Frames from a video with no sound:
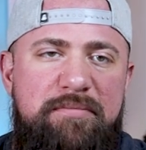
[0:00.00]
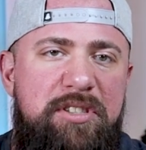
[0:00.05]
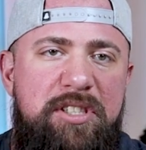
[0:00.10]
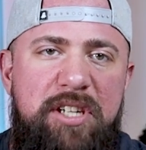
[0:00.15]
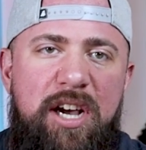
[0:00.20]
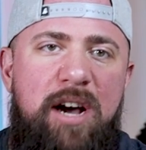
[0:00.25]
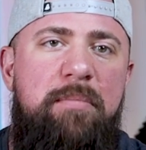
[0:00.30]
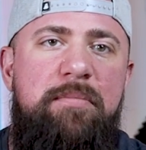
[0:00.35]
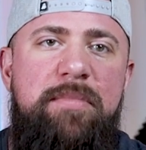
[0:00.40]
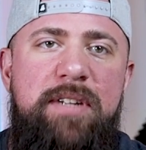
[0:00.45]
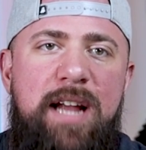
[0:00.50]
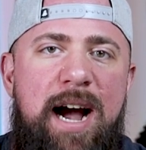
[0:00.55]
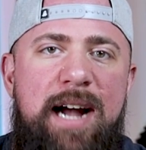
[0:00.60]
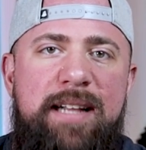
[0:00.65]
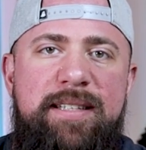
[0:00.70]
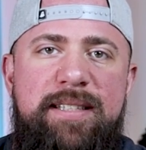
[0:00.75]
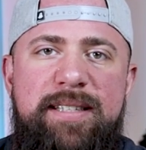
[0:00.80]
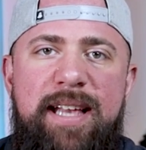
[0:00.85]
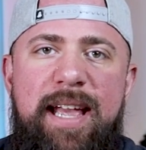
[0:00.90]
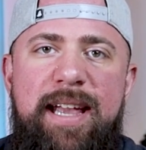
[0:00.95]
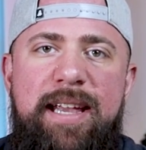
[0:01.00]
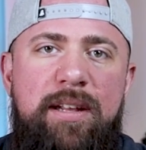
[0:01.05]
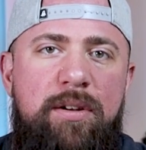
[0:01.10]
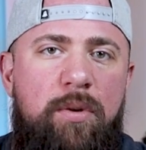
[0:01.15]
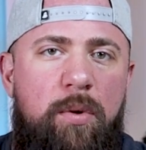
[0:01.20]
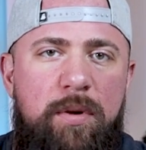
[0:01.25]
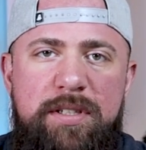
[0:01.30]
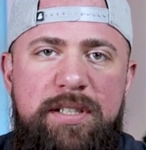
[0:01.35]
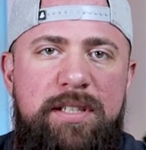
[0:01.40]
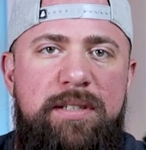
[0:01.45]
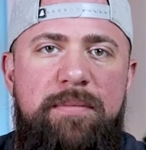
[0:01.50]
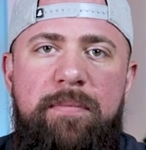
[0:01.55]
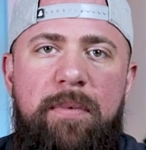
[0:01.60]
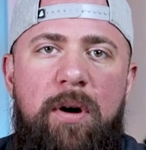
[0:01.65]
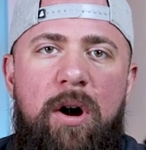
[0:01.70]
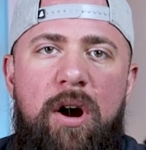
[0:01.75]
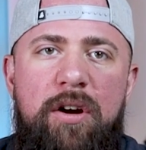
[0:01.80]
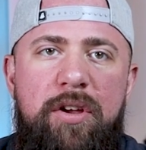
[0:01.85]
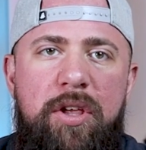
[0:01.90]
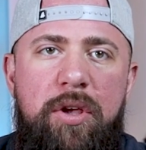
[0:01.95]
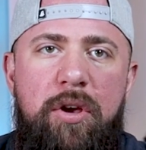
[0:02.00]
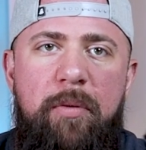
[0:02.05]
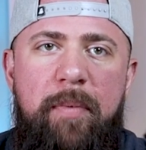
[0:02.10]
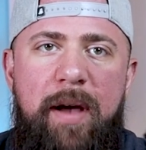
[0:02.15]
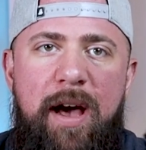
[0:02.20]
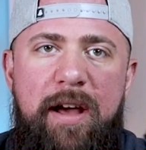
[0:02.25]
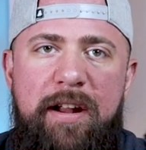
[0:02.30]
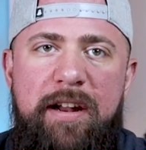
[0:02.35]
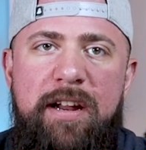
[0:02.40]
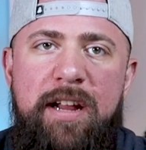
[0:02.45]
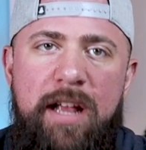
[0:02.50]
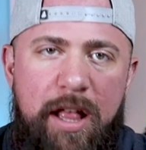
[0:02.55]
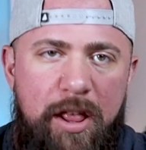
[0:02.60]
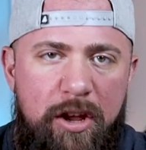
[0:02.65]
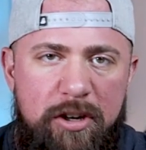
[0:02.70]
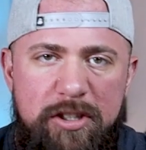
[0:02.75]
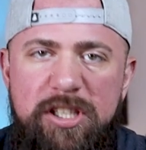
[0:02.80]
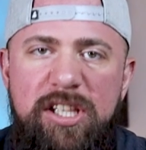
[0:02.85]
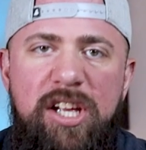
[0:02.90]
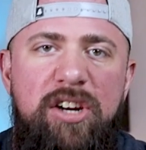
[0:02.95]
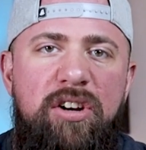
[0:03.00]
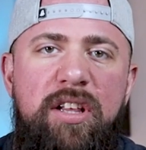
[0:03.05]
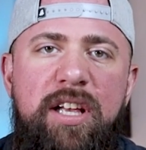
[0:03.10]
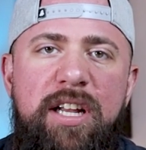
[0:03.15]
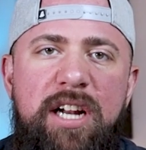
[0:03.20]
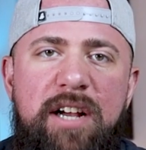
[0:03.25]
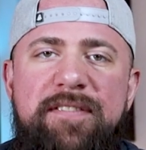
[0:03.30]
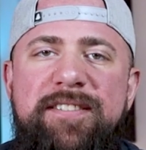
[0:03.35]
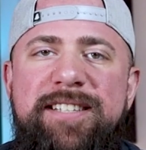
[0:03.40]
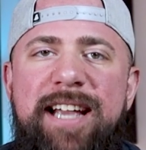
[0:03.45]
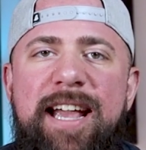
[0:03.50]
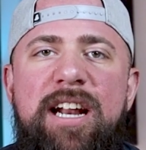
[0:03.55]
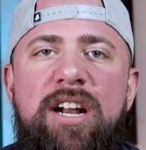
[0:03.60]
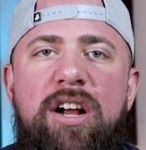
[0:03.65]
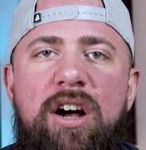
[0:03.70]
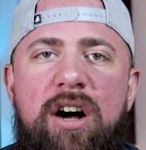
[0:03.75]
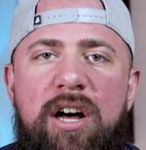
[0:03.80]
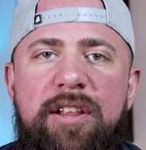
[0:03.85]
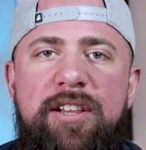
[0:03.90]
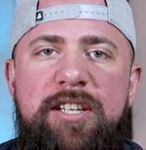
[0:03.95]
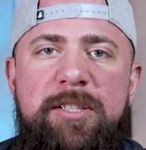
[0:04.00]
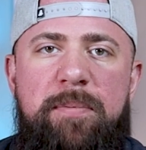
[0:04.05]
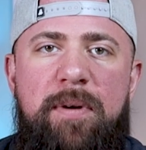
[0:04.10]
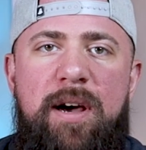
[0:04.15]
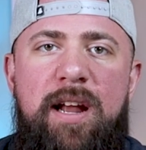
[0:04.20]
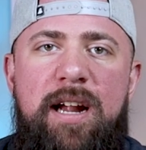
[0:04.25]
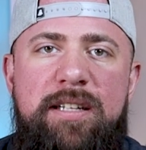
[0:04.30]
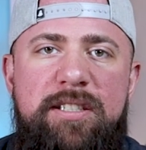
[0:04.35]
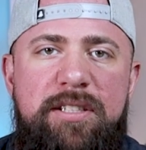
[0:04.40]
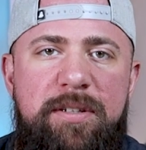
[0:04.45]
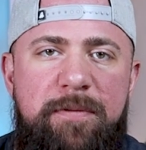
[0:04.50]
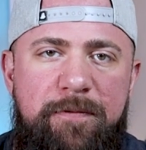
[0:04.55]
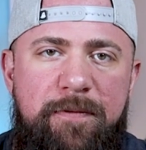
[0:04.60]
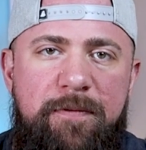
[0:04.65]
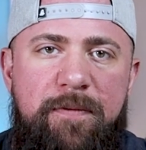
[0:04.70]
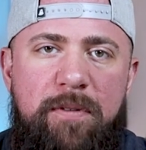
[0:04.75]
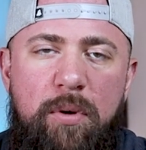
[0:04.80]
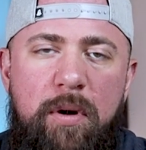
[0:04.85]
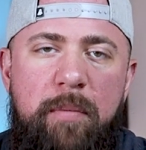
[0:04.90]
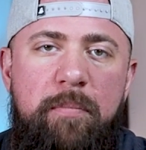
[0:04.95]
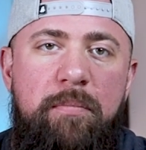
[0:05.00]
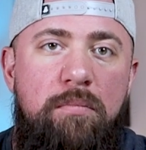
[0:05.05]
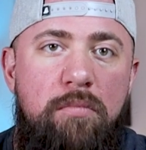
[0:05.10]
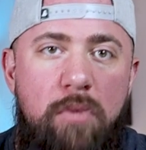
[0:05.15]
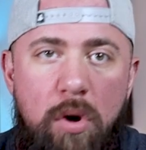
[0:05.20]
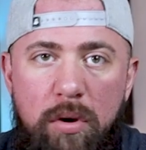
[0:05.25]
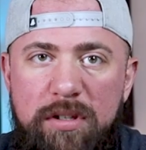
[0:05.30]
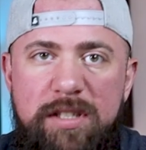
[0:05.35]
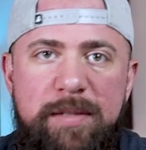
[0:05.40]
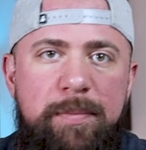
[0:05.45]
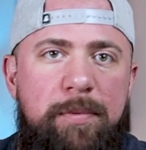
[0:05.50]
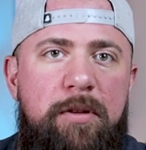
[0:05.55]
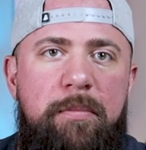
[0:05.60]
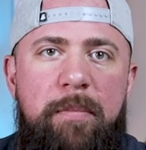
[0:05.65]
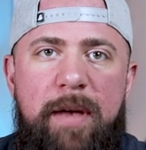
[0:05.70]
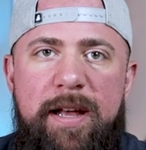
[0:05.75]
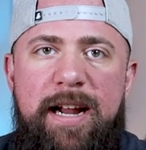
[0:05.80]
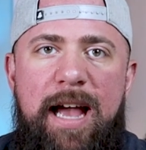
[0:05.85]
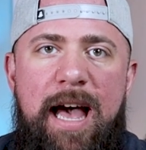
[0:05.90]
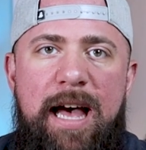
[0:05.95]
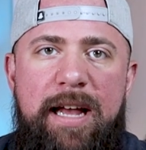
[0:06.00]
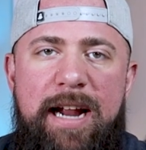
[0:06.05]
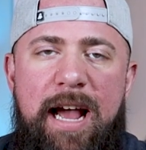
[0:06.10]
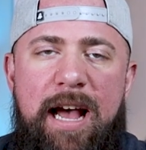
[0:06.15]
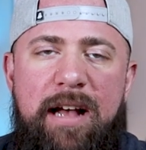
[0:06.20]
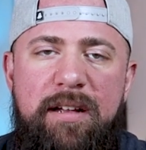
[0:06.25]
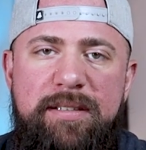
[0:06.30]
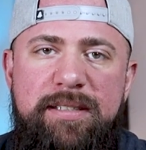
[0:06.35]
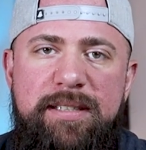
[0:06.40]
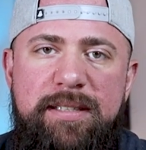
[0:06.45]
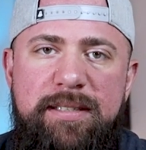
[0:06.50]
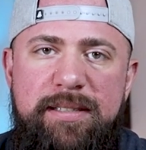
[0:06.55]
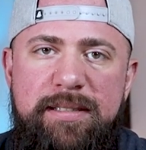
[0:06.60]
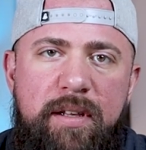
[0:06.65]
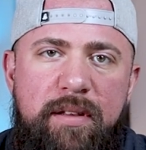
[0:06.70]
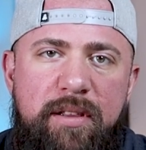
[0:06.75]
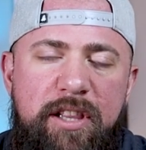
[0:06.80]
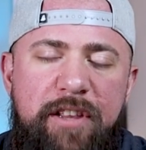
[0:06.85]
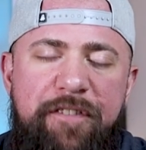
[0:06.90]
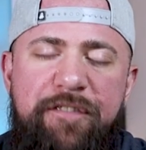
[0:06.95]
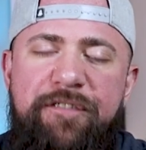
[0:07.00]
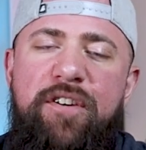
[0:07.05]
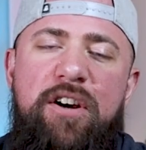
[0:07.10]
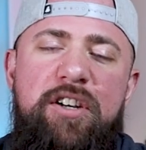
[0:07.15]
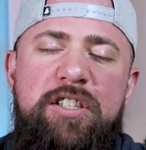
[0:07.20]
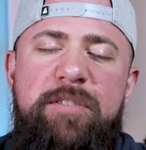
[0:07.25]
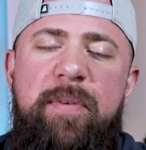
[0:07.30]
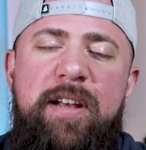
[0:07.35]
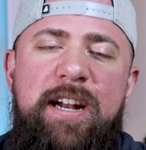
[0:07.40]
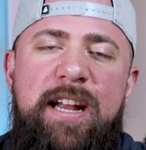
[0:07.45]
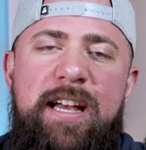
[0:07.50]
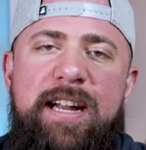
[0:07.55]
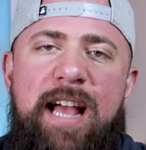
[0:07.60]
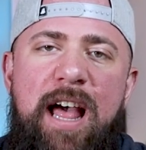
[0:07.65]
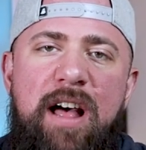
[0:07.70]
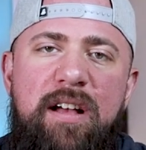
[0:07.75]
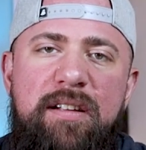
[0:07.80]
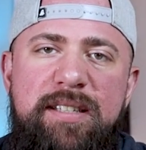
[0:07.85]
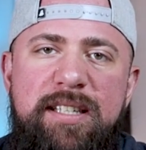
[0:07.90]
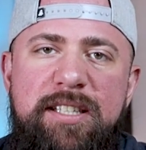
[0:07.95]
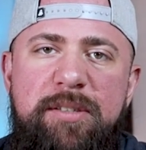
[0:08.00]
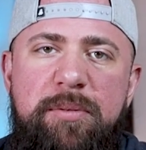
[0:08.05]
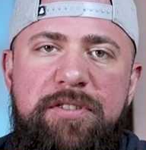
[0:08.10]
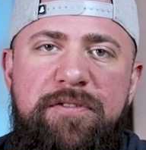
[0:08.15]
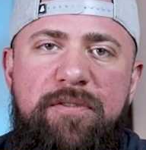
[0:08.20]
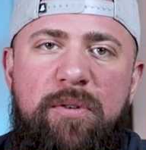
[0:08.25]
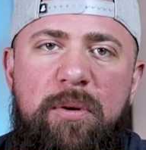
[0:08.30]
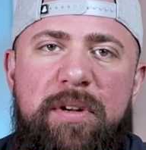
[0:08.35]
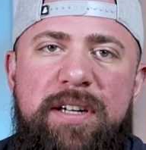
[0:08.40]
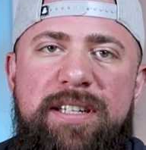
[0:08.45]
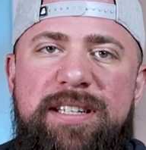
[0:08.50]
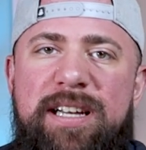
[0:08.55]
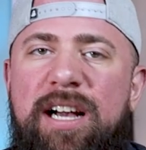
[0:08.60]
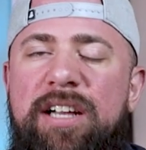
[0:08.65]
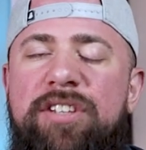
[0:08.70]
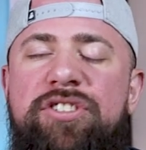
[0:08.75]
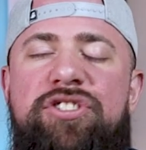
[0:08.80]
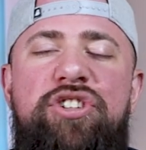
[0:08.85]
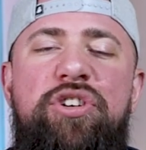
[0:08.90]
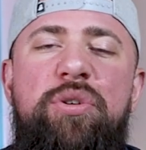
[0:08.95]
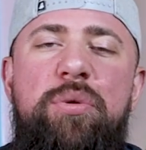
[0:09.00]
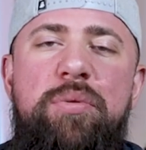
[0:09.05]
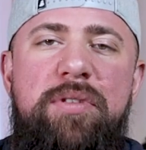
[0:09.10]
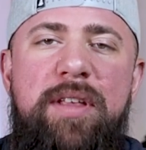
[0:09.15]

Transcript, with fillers: dumb not to take it or to argue about it. There's literally enough data on this product to form multiple meta-analyses. The first meta-analysis was formed in two